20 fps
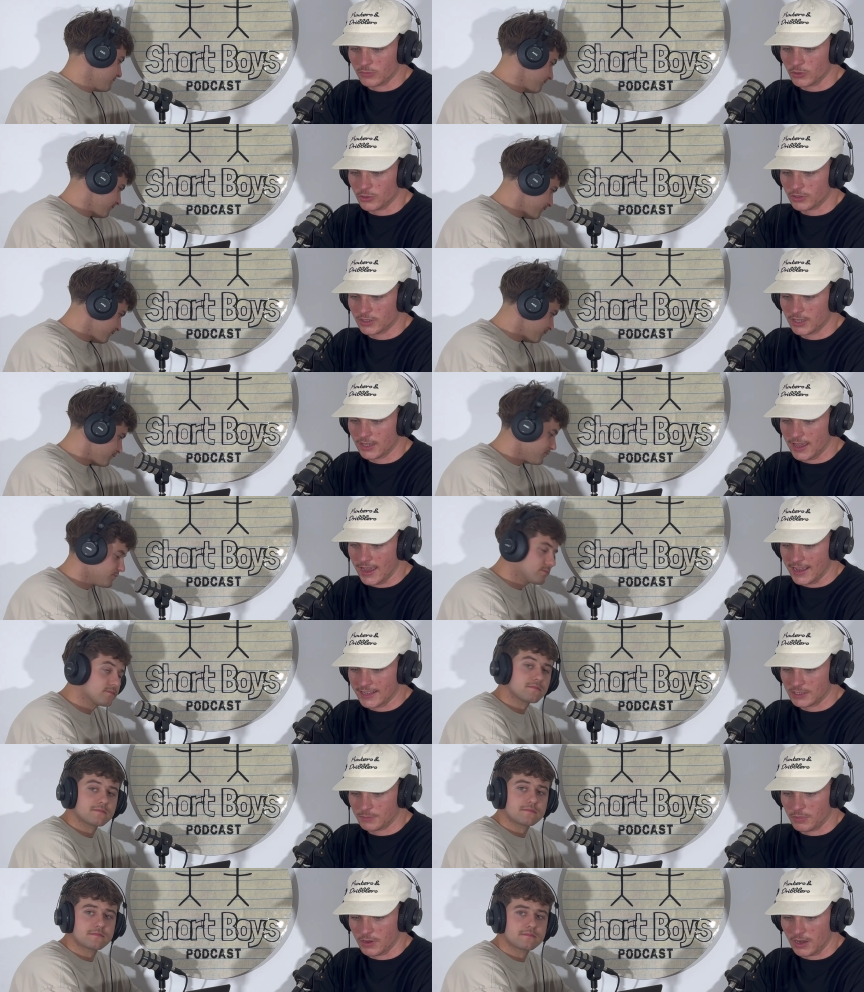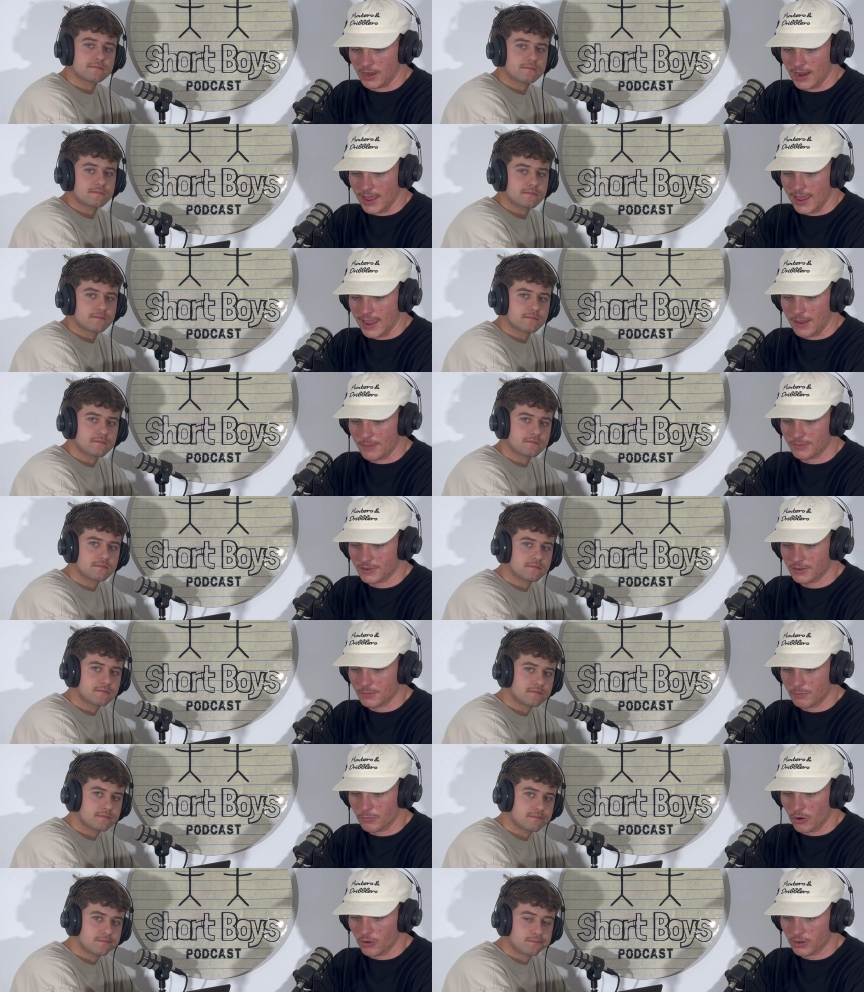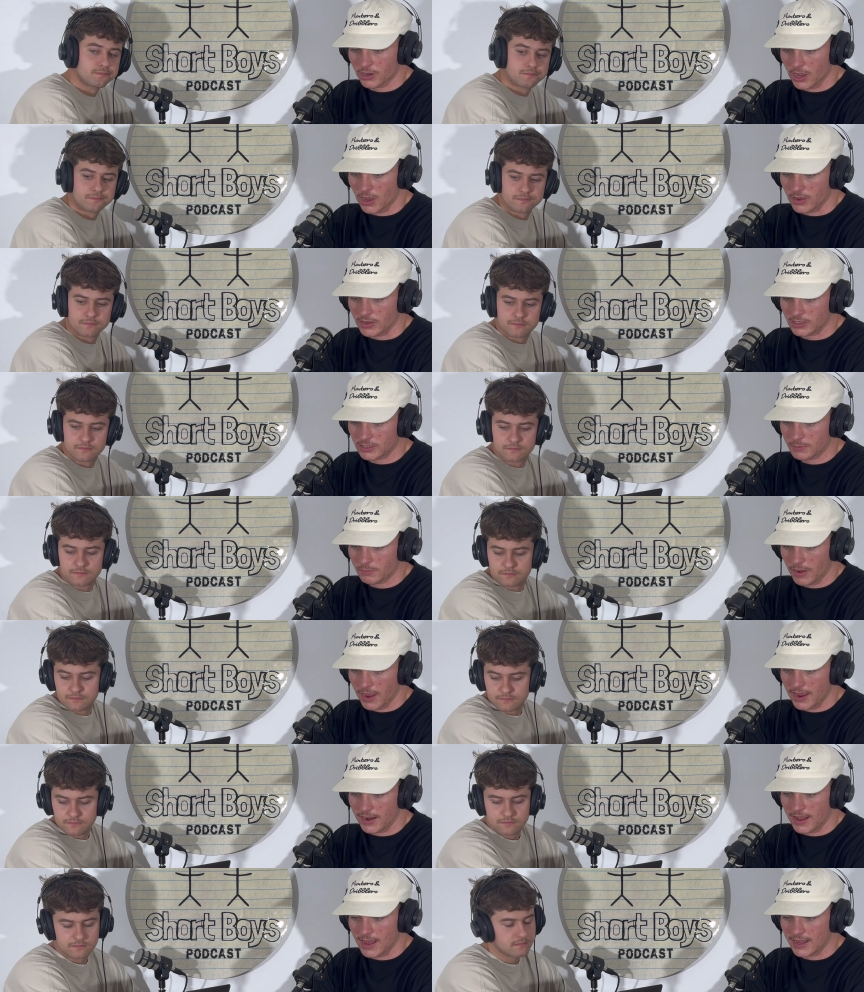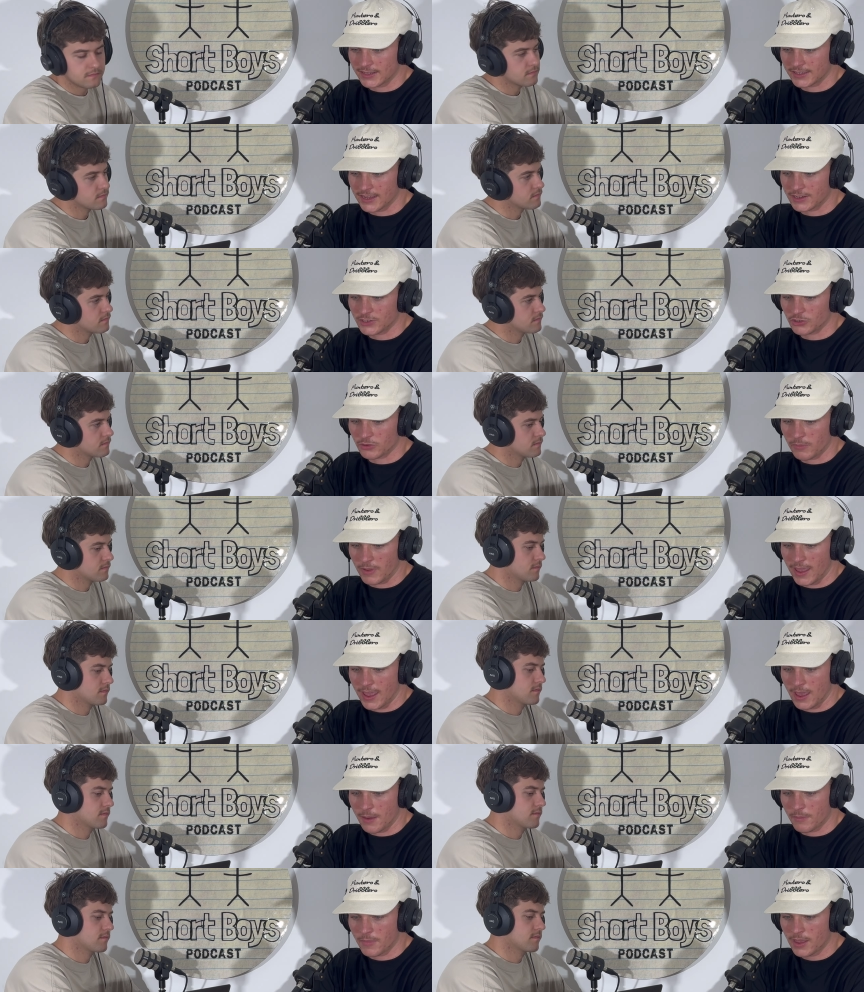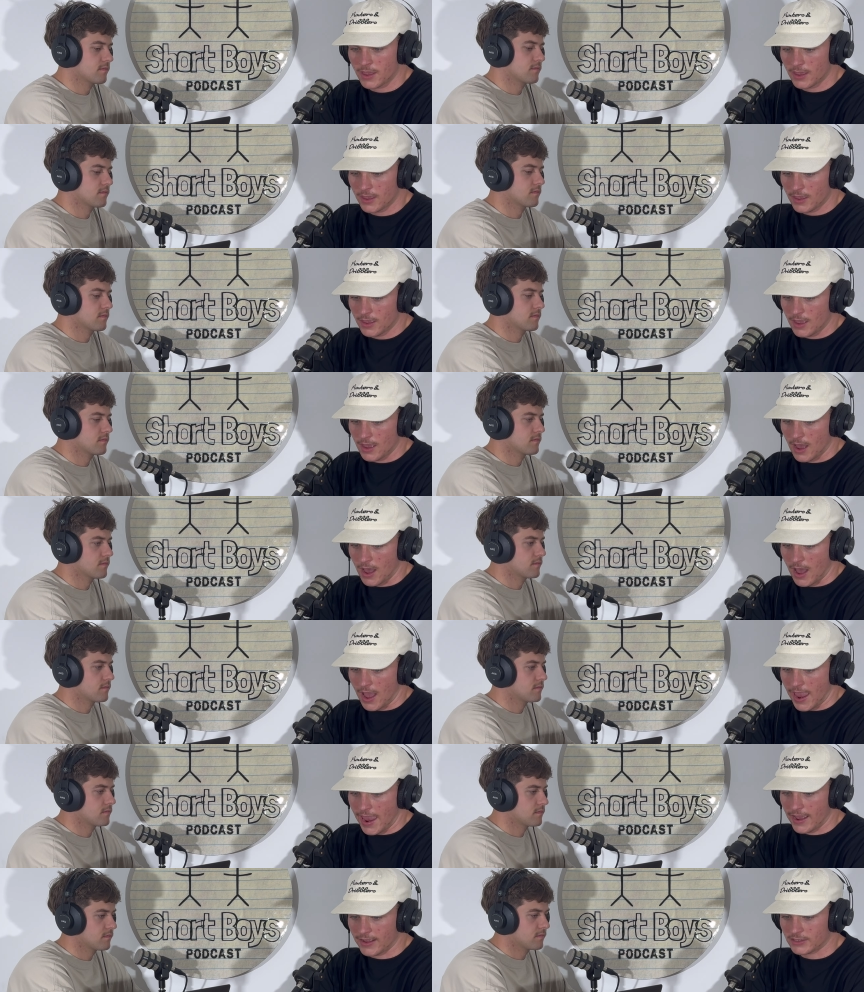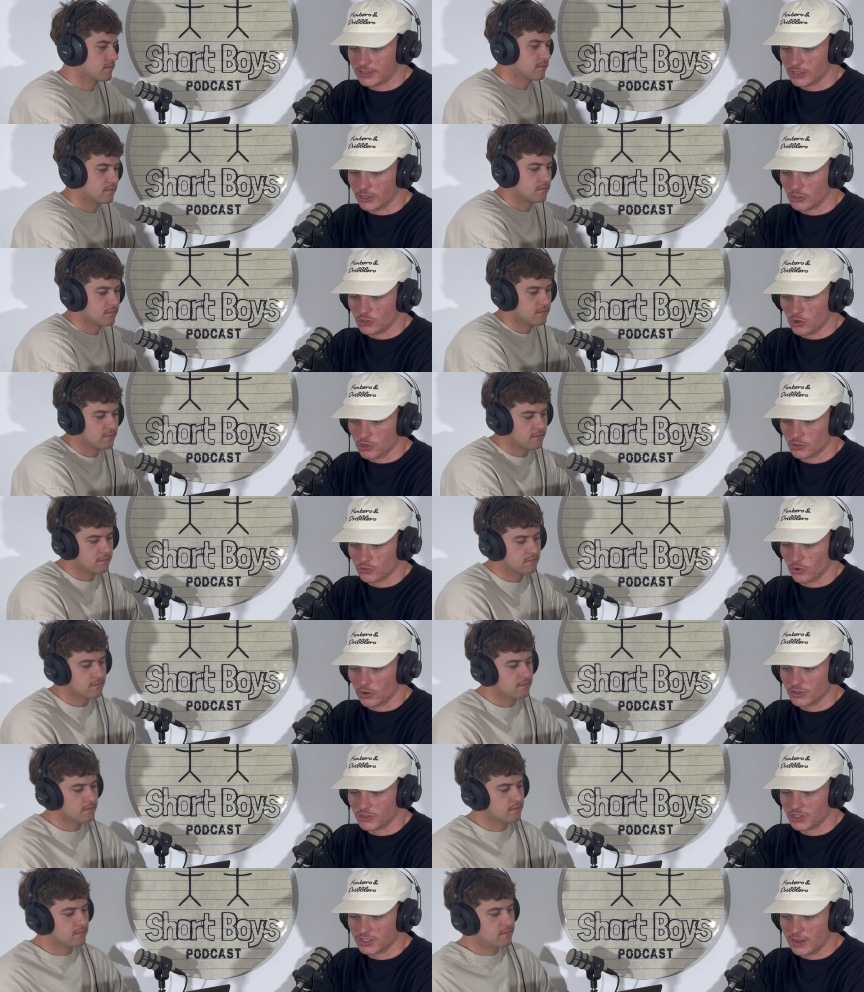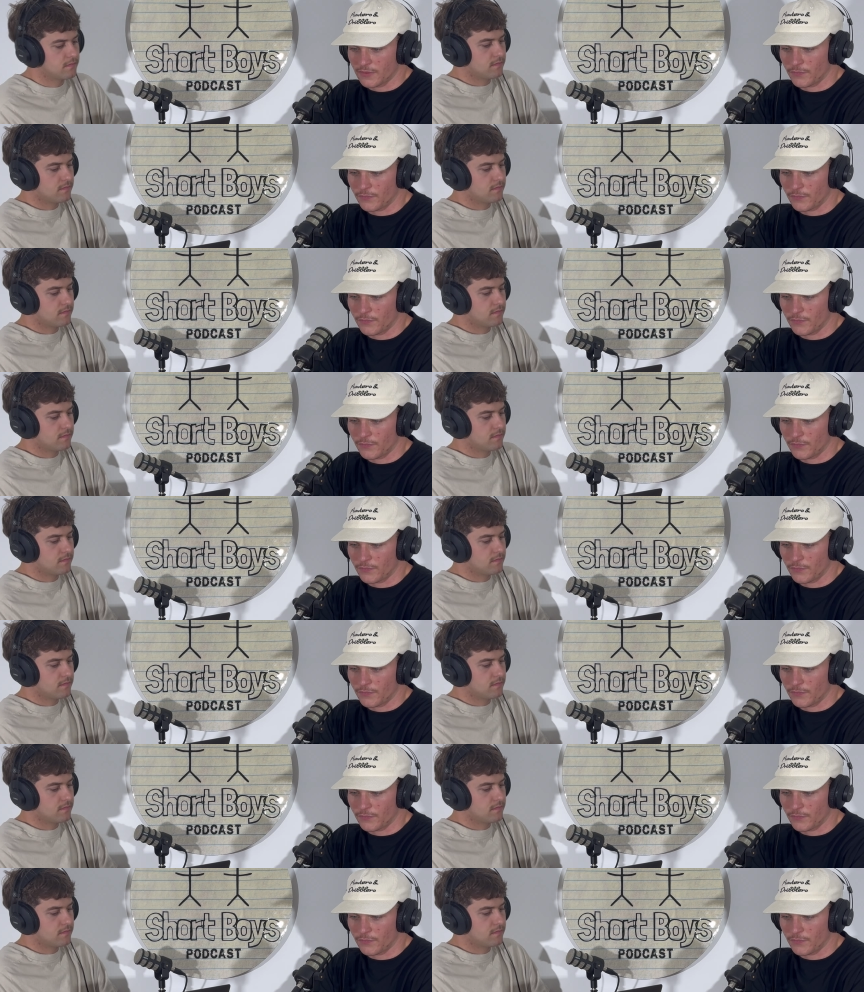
Speaker 1: Luki has been named. Broncos, Payne Haas, Ezra Mam are out. So Josh Rogers at